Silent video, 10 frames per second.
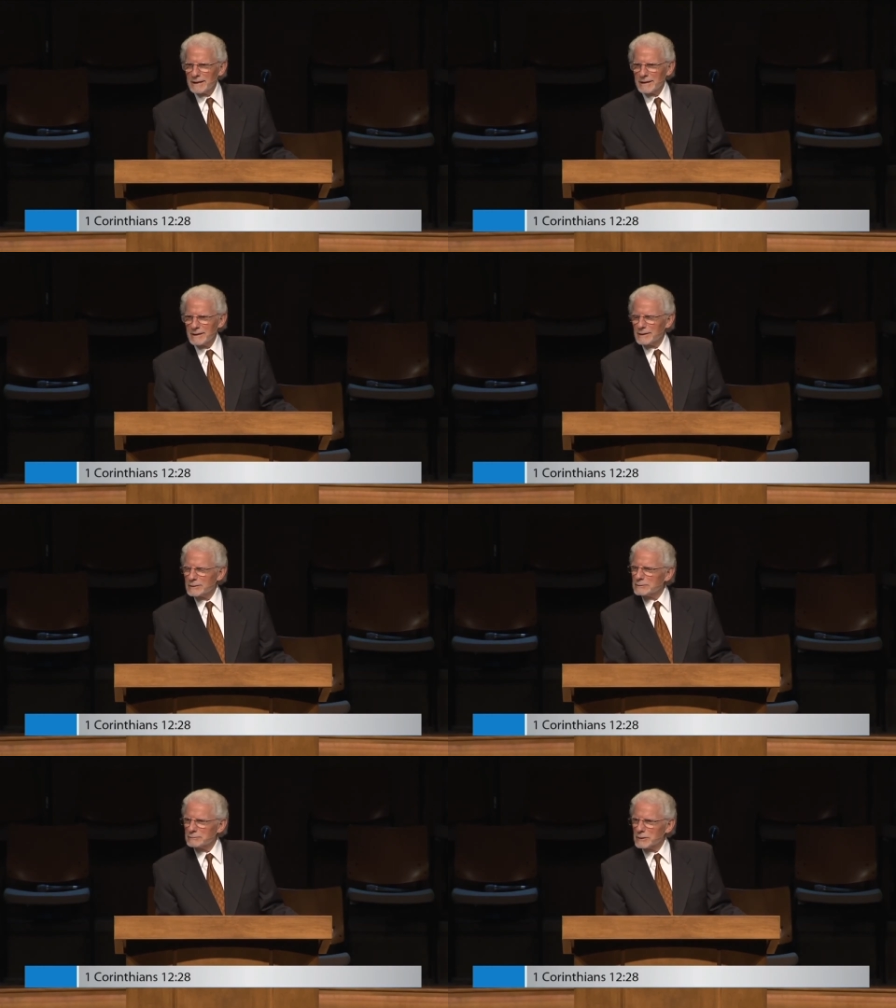You
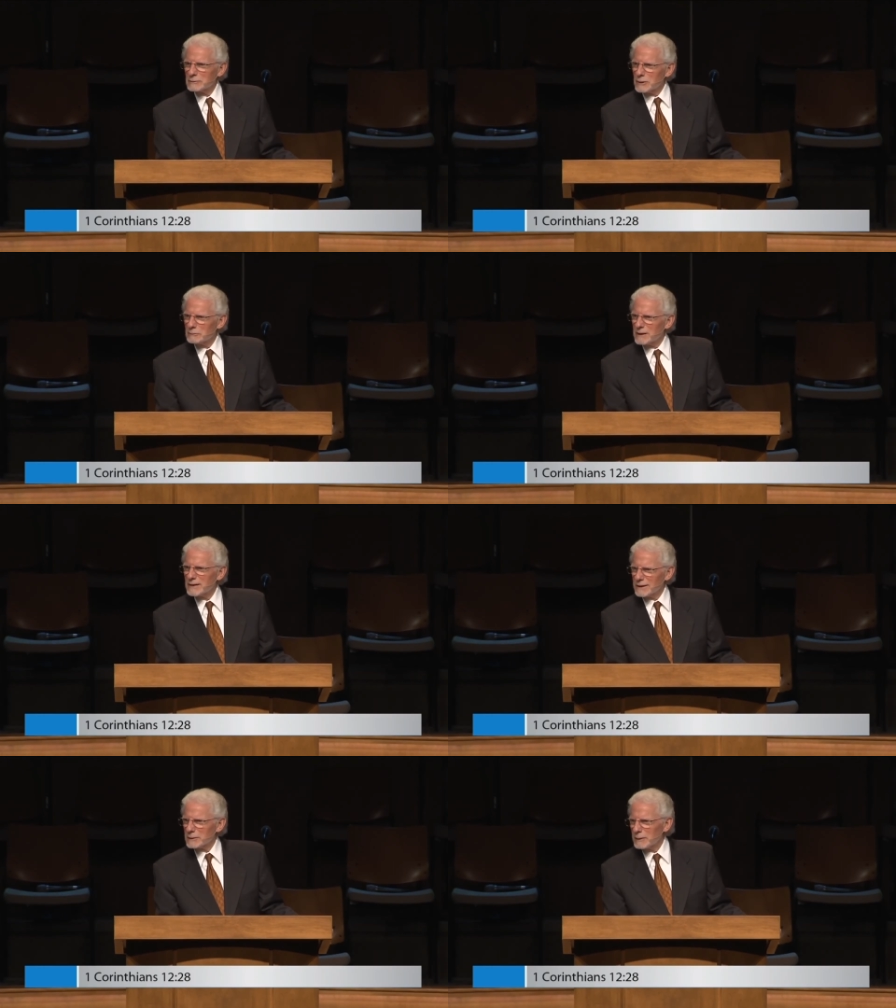know, you'd be
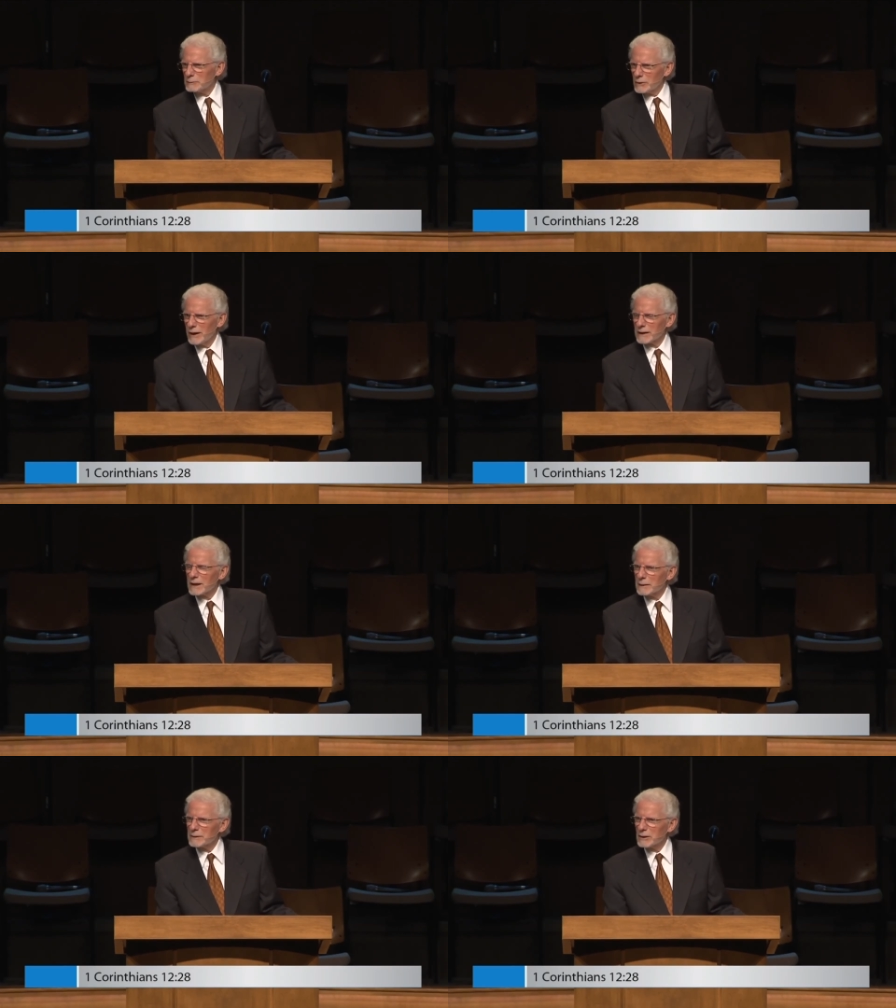telling people, you ought to
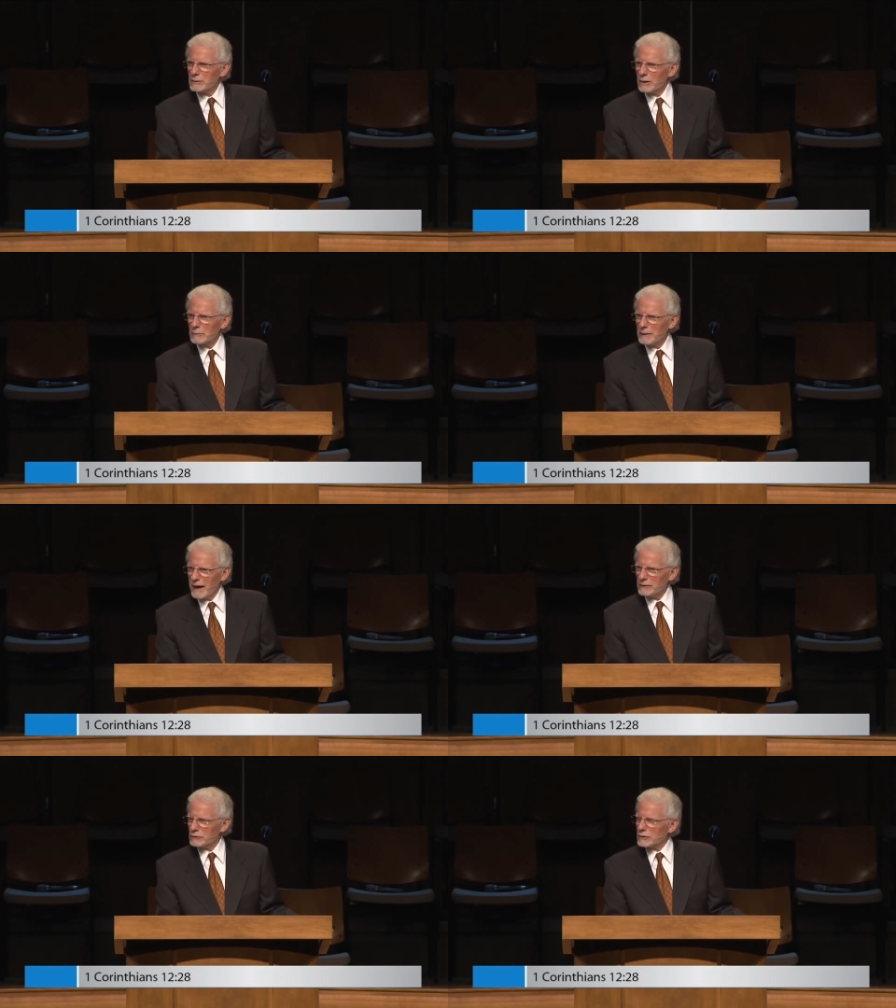come hear our
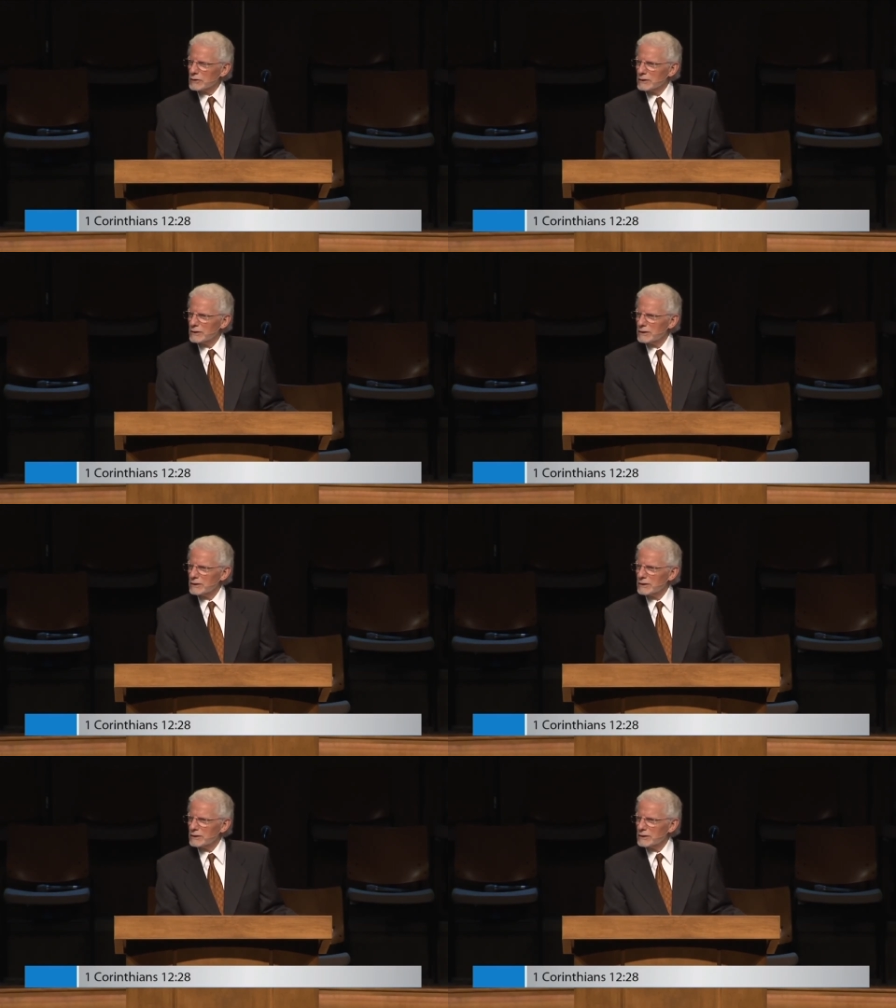pastor.